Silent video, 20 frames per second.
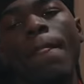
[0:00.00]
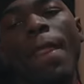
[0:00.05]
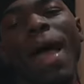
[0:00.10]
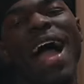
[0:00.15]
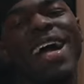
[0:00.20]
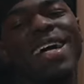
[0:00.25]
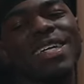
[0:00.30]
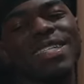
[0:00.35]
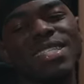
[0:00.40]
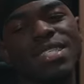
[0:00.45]

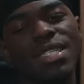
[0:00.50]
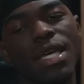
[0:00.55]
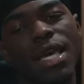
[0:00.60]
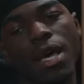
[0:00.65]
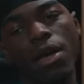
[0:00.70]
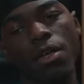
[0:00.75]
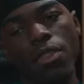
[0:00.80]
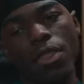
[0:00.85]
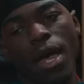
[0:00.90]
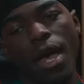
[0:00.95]
I could
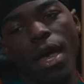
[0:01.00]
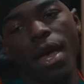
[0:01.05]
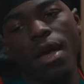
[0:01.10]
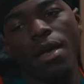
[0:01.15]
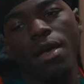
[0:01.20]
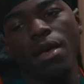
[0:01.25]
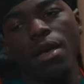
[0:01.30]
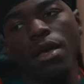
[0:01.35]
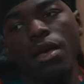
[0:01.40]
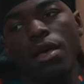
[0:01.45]
tell that
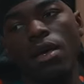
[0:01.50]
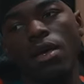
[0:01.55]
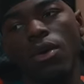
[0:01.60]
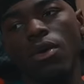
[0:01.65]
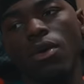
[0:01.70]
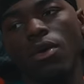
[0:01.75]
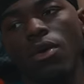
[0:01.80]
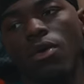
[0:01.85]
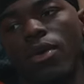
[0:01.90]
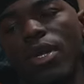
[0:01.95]

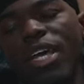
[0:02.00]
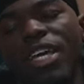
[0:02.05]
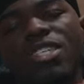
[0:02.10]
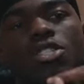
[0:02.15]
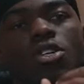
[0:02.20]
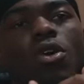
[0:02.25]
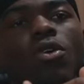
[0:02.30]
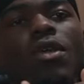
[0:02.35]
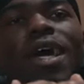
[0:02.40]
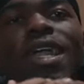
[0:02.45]
when they
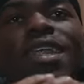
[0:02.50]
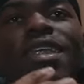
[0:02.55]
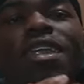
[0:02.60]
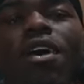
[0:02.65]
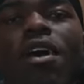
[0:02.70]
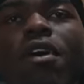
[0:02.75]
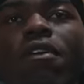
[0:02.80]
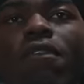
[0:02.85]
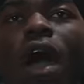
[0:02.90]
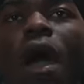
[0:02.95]
showed that
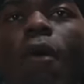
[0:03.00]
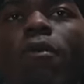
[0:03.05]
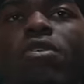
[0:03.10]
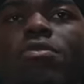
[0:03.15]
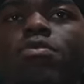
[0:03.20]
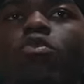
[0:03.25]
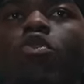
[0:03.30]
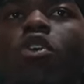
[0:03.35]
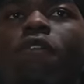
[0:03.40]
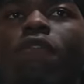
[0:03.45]
love, I
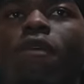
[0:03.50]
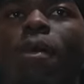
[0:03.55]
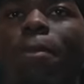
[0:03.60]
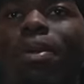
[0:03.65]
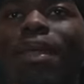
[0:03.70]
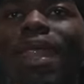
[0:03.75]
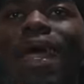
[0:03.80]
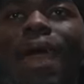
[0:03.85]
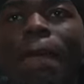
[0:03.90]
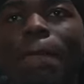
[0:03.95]
was more of a
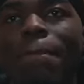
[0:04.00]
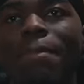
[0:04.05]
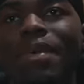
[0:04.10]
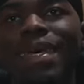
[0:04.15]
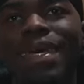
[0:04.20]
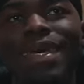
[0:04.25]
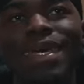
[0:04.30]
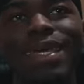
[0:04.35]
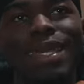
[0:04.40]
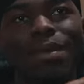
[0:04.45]
plan
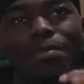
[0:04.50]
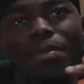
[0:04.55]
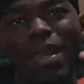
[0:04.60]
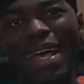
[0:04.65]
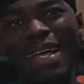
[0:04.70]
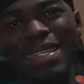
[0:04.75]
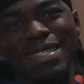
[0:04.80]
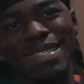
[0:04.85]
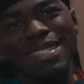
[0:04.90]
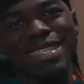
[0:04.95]
B,
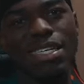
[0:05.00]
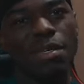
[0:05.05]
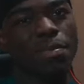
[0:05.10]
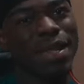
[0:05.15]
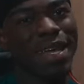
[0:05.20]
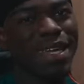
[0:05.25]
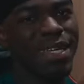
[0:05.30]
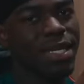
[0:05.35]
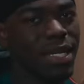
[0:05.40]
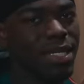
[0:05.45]
plan C,
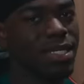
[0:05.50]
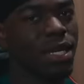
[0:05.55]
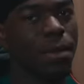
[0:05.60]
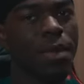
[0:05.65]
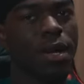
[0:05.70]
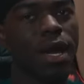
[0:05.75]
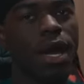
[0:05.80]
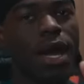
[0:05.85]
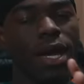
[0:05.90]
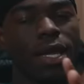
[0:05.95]
plan D type
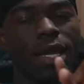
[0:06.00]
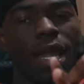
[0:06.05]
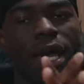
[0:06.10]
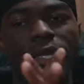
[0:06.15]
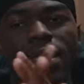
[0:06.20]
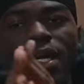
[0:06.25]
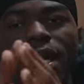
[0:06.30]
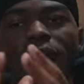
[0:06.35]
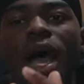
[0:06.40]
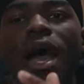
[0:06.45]
of guy.
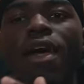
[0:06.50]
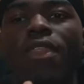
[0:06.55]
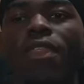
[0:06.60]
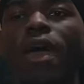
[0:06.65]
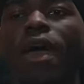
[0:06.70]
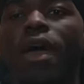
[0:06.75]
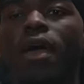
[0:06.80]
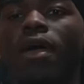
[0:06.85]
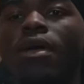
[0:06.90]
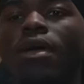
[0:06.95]
Like, the guy
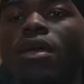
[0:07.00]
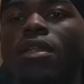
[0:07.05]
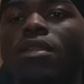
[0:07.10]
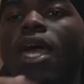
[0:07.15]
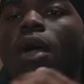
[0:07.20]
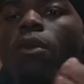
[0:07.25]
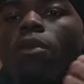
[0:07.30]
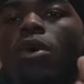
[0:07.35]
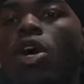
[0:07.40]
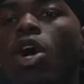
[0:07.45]
that
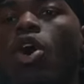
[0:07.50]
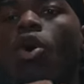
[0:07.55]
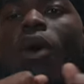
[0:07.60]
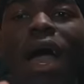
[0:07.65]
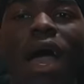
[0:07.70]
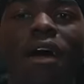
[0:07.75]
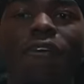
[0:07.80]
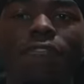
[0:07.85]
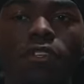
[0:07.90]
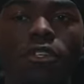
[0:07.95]
they would go
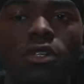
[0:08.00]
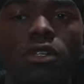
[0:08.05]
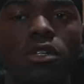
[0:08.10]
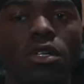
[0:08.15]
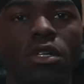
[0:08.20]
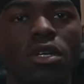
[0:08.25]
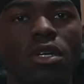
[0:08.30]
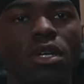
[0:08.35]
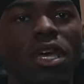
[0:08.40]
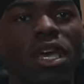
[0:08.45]

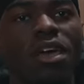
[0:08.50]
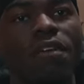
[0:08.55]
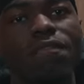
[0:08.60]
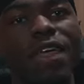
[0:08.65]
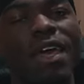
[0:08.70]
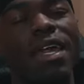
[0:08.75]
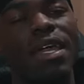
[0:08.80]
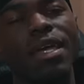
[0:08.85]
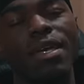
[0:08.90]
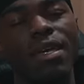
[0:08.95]
after if
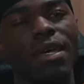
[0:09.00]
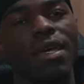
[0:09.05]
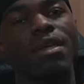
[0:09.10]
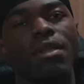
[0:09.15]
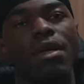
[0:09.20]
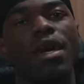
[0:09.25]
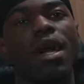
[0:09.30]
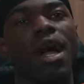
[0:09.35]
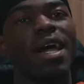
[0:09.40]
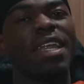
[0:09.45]
they didn't
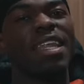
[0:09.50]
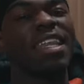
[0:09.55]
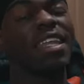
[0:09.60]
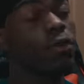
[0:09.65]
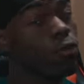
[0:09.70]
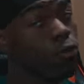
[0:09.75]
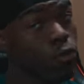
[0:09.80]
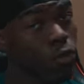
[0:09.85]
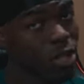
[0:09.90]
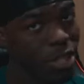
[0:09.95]
get the guy that they
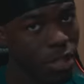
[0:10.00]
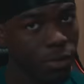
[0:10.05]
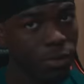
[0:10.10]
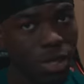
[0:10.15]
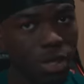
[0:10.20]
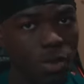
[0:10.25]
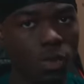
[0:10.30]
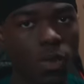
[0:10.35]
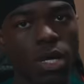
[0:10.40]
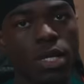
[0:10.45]
really,
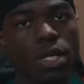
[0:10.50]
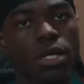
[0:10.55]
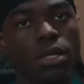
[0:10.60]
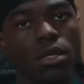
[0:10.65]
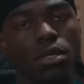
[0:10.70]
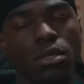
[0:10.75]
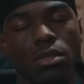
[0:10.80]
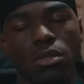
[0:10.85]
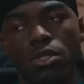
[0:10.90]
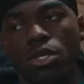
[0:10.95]
really wanted,
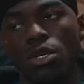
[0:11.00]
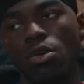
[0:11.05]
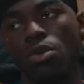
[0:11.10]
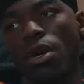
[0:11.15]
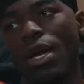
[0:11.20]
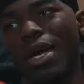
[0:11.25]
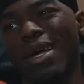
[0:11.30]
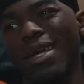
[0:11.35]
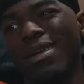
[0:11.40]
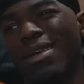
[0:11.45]
you
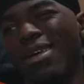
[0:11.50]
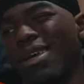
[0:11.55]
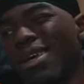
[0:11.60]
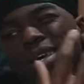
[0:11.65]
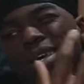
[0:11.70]
know? And